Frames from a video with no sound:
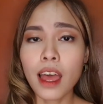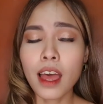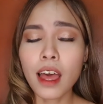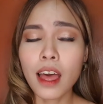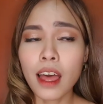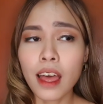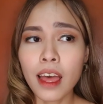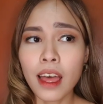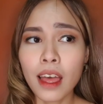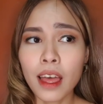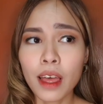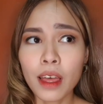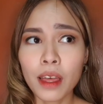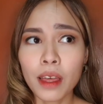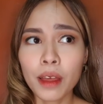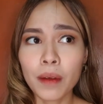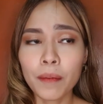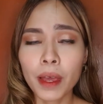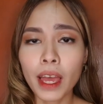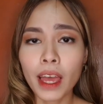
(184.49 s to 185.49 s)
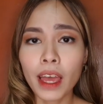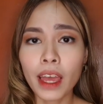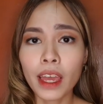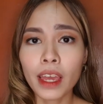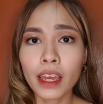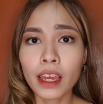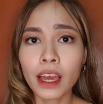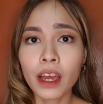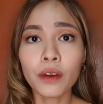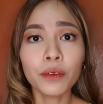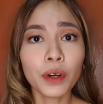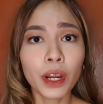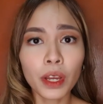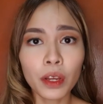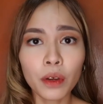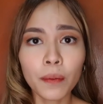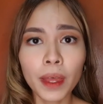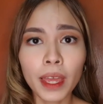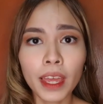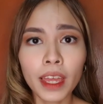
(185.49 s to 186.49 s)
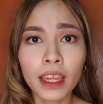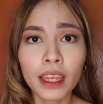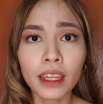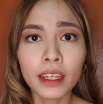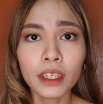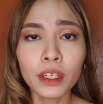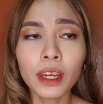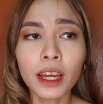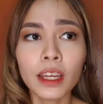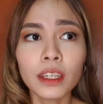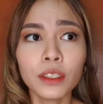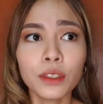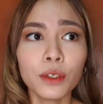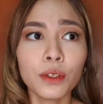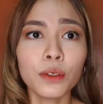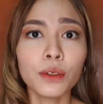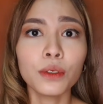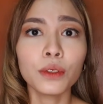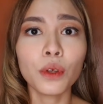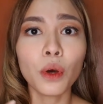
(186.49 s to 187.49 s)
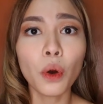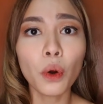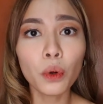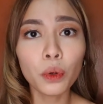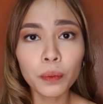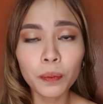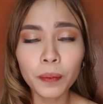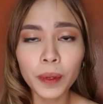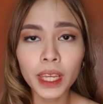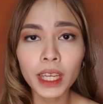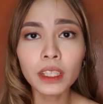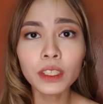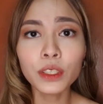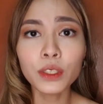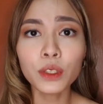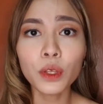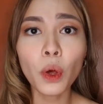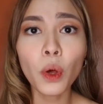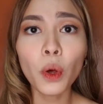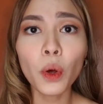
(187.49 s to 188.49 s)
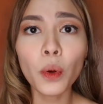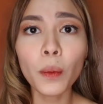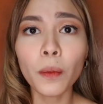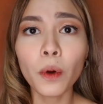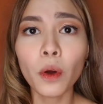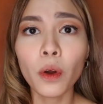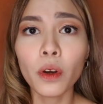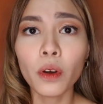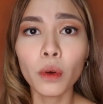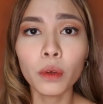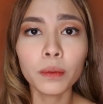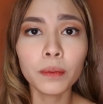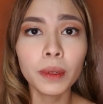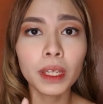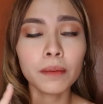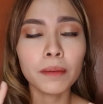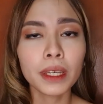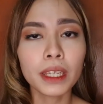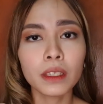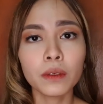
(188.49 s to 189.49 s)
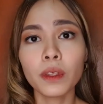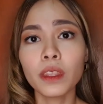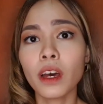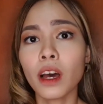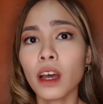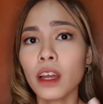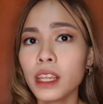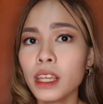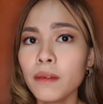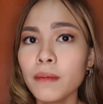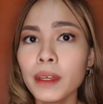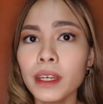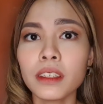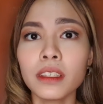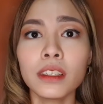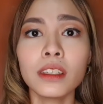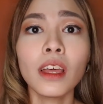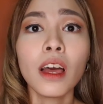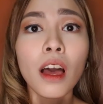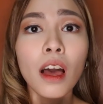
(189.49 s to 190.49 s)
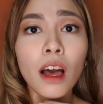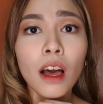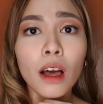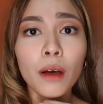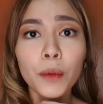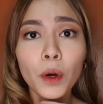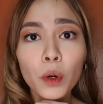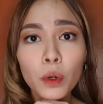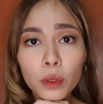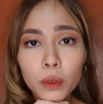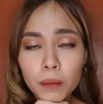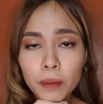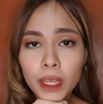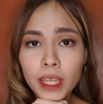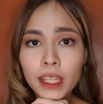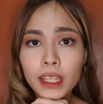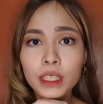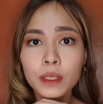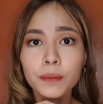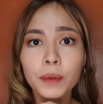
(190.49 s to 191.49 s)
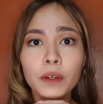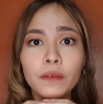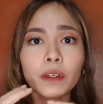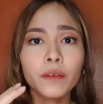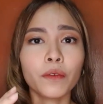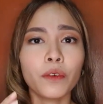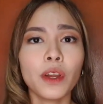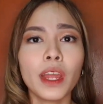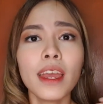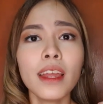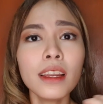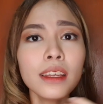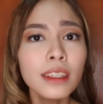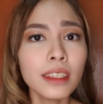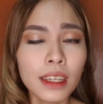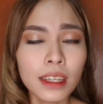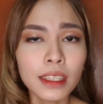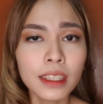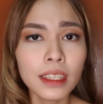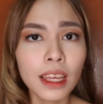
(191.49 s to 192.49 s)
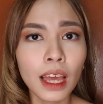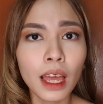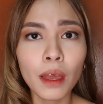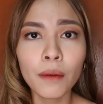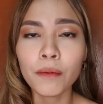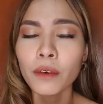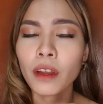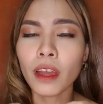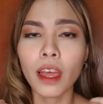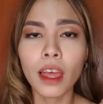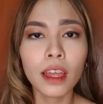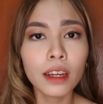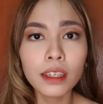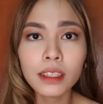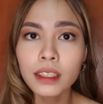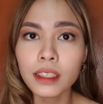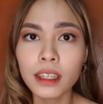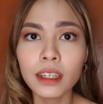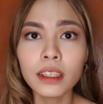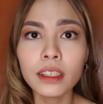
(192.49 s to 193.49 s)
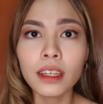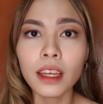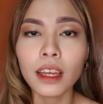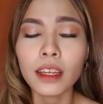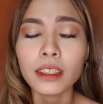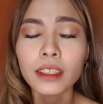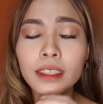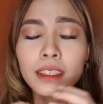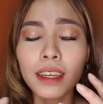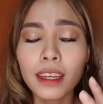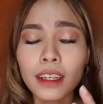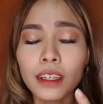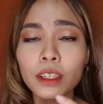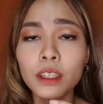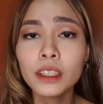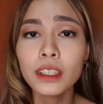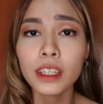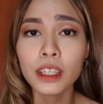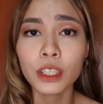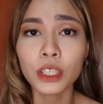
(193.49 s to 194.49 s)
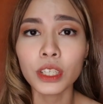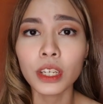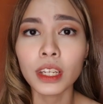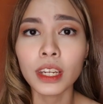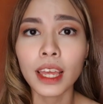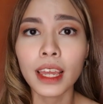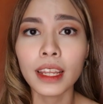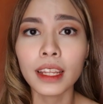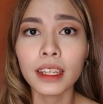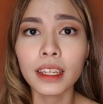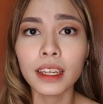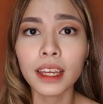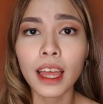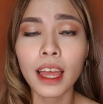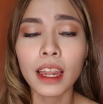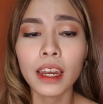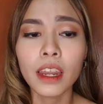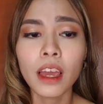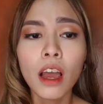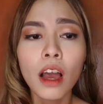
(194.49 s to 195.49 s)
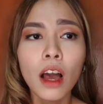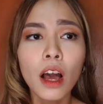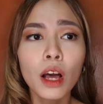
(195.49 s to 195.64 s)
I recommend you guys to use oatmeal soap or oatmeal mixed with honey, because oatmeal is perfect for any skin type, for any skin condition, and it can